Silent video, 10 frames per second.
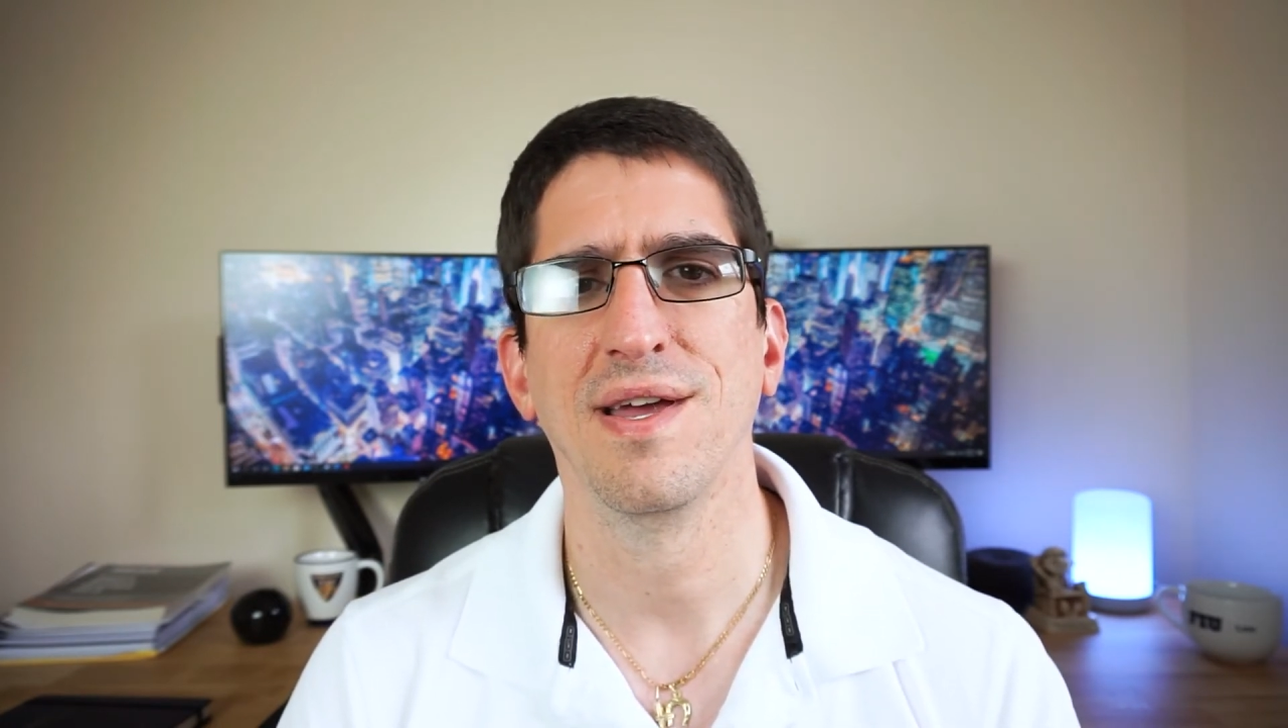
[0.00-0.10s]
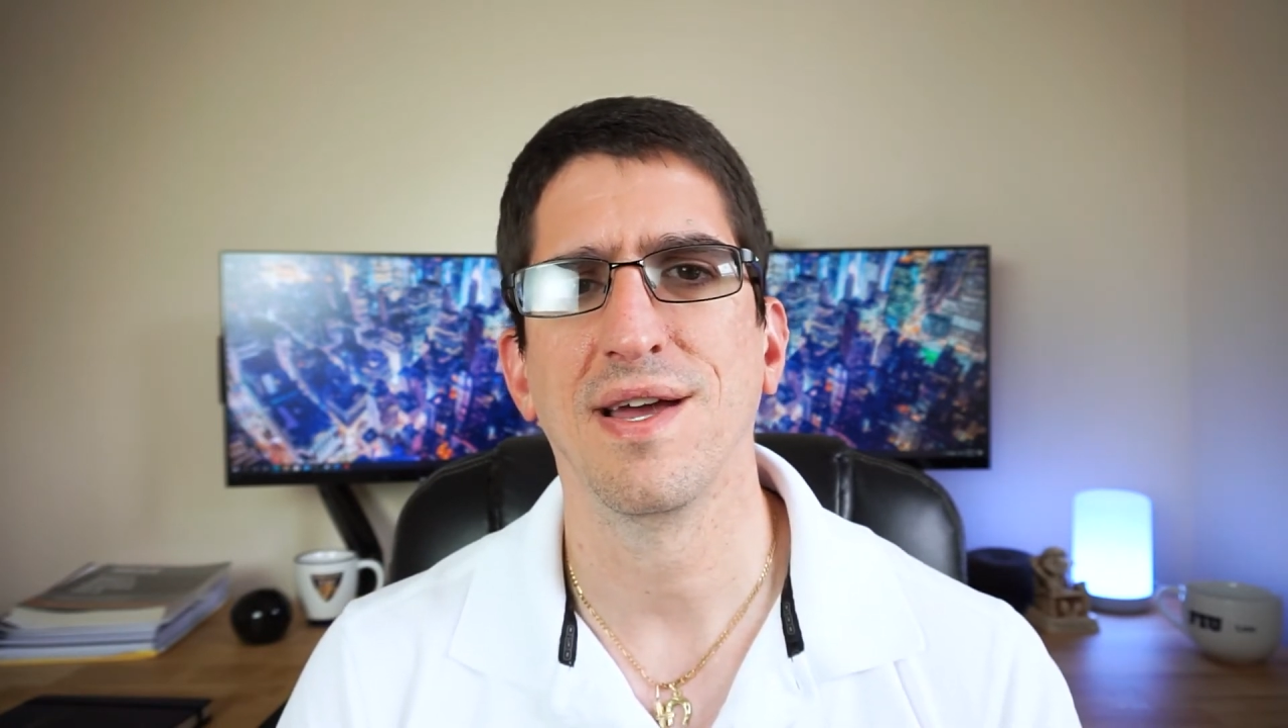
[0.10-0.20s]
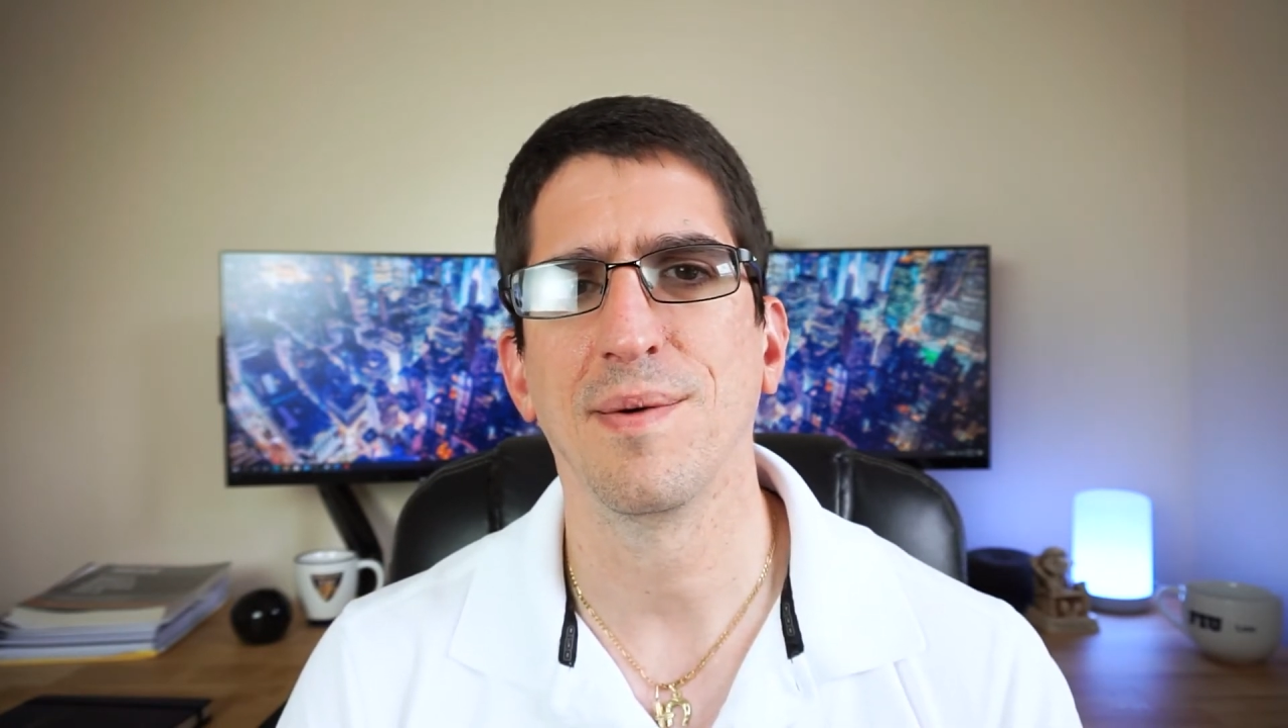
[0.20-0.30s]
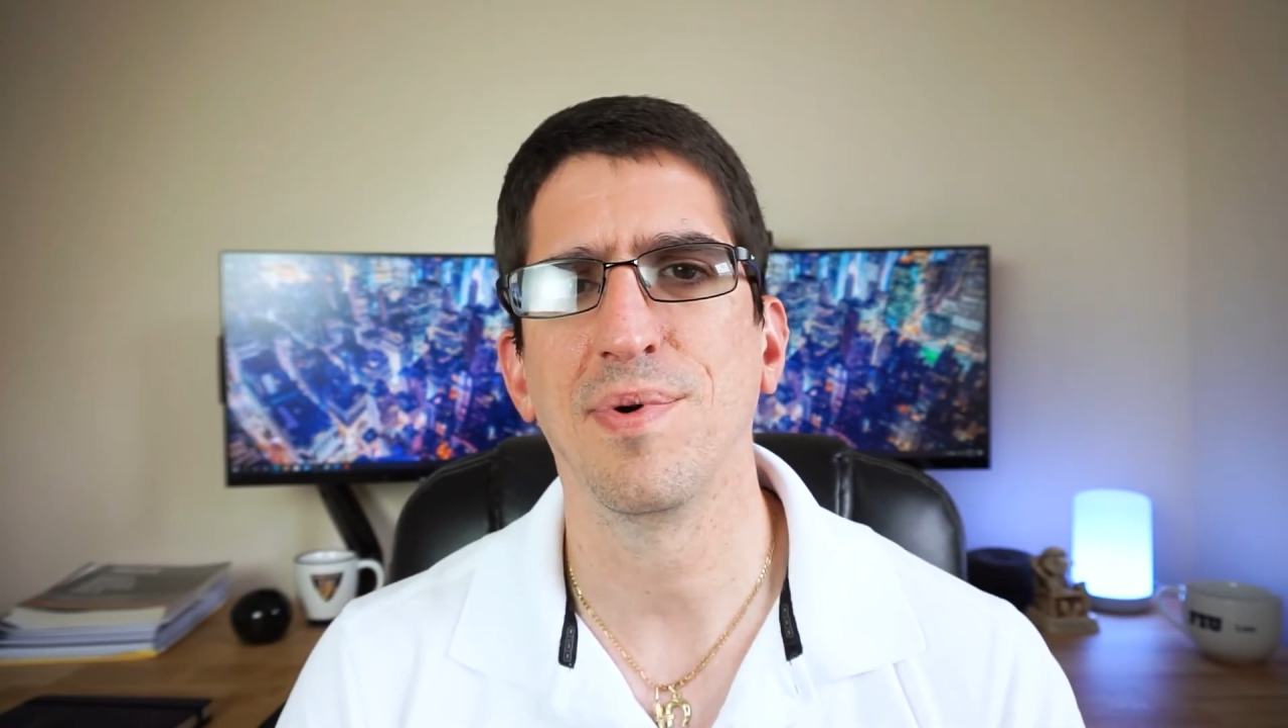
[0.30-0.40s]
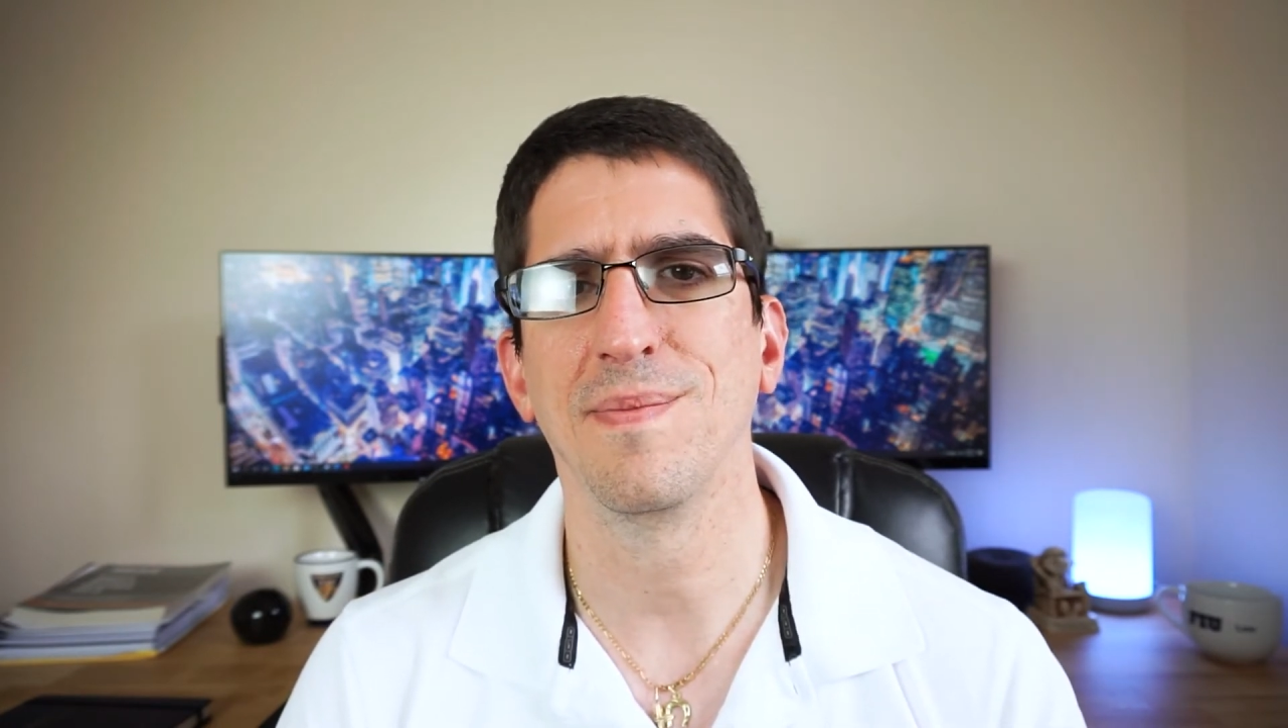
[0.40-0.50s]

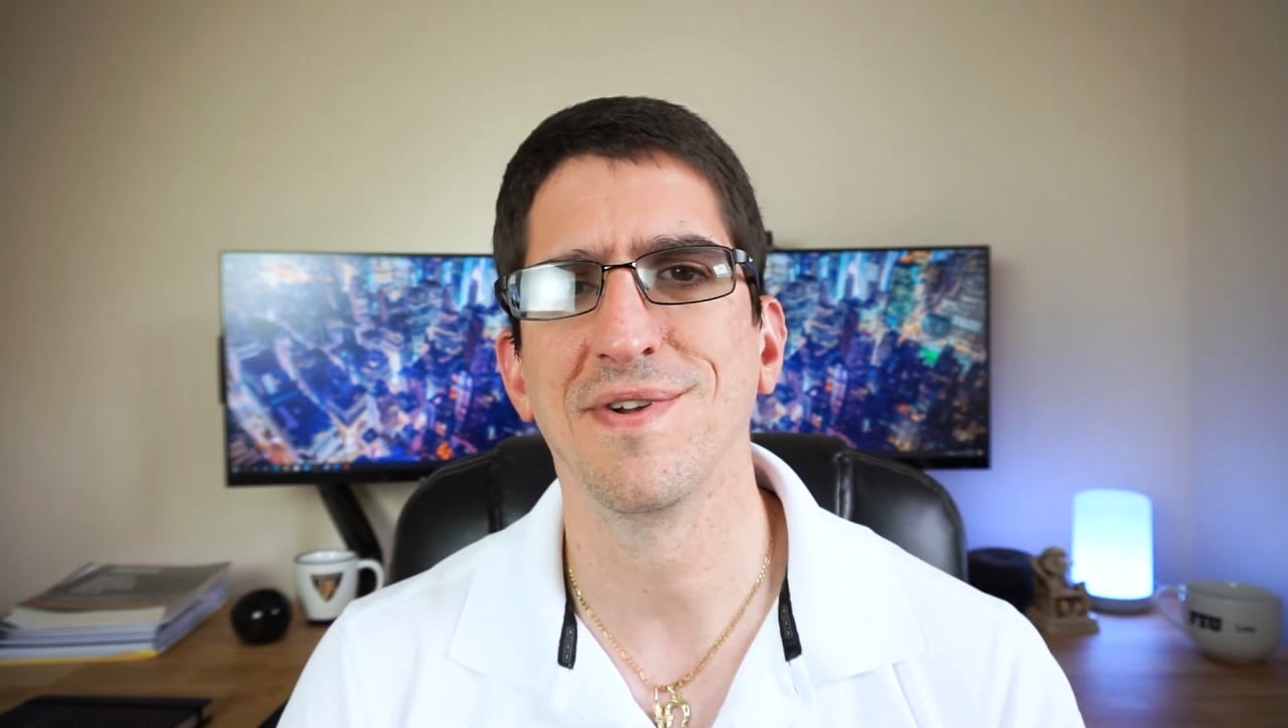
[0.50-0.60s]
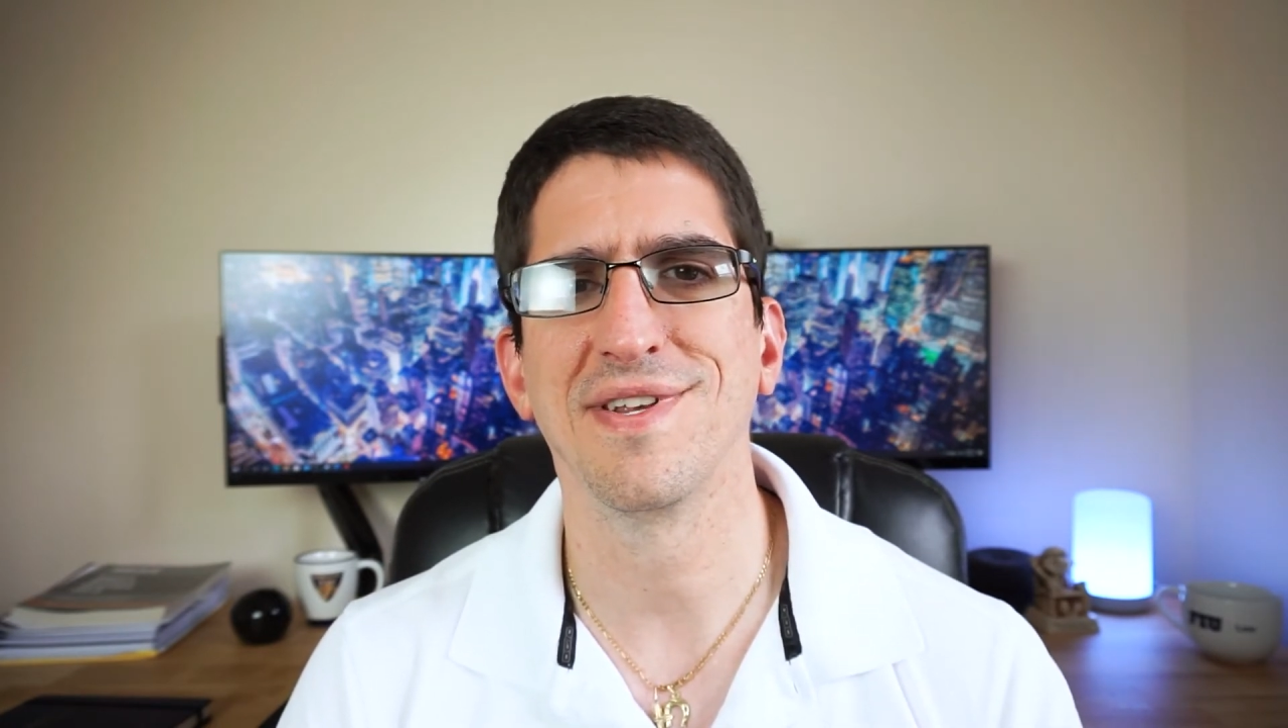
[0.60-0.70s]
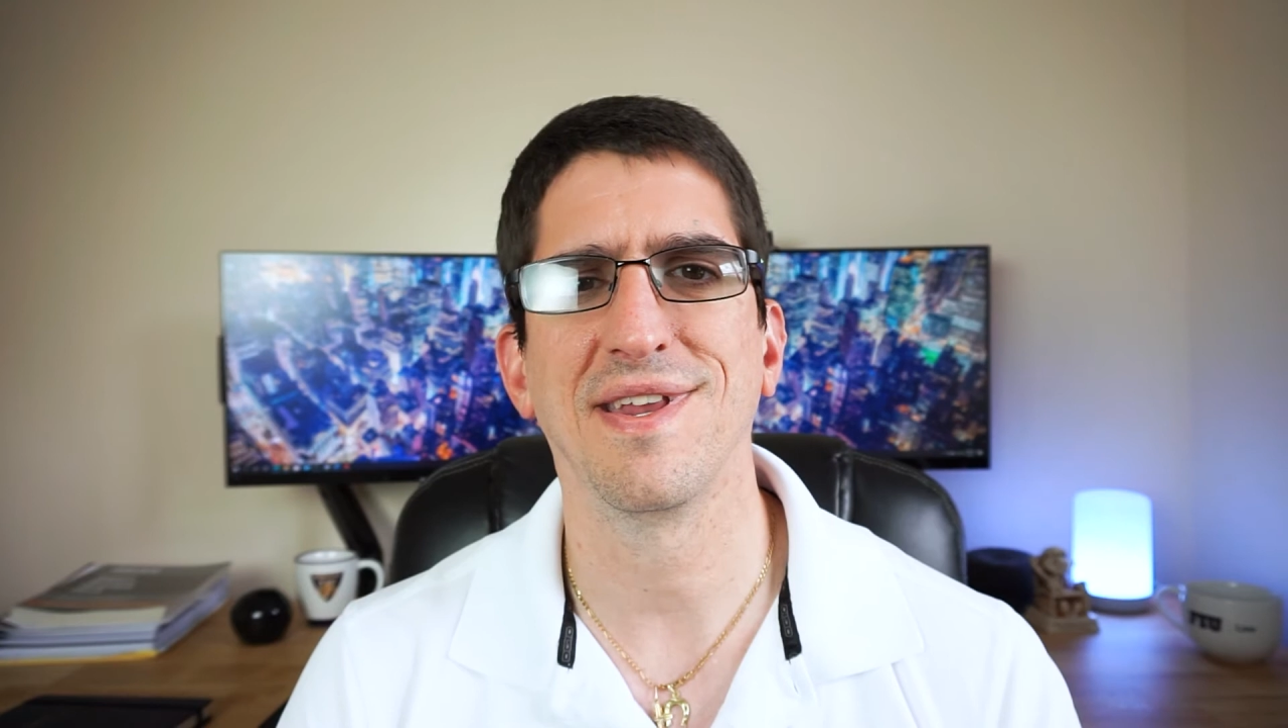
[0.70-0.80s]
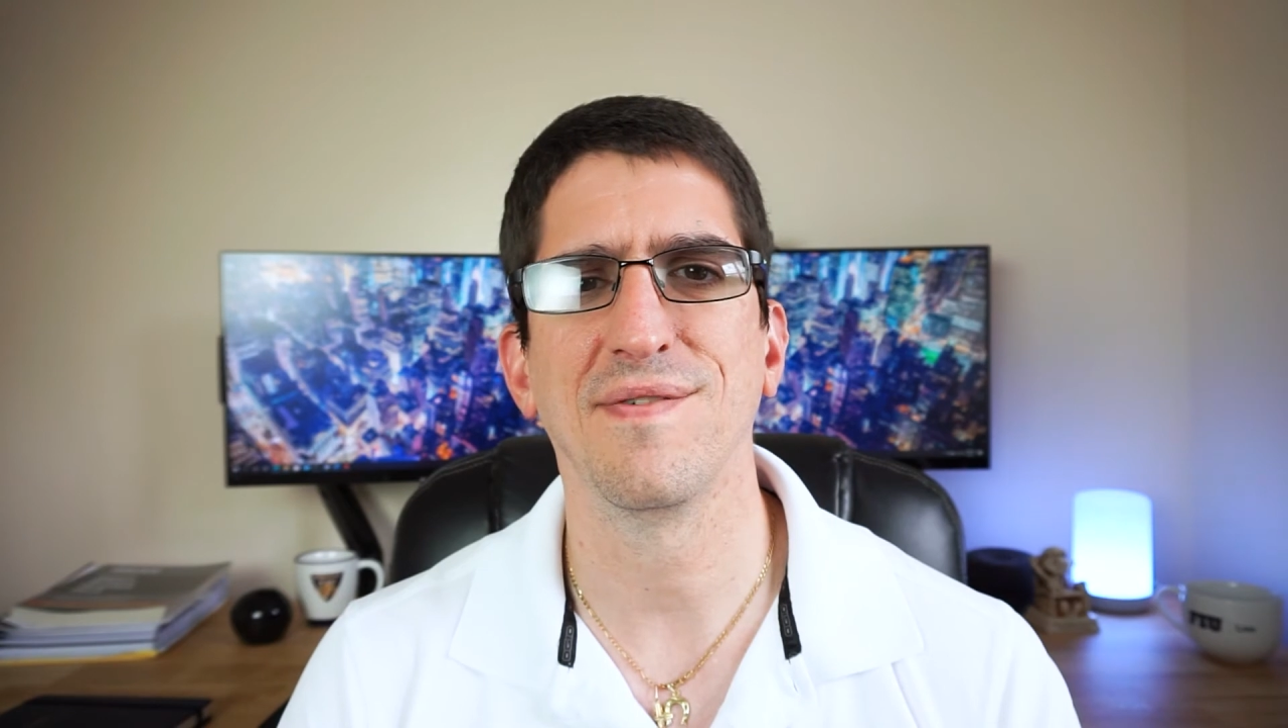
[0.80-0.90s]
and pretty much in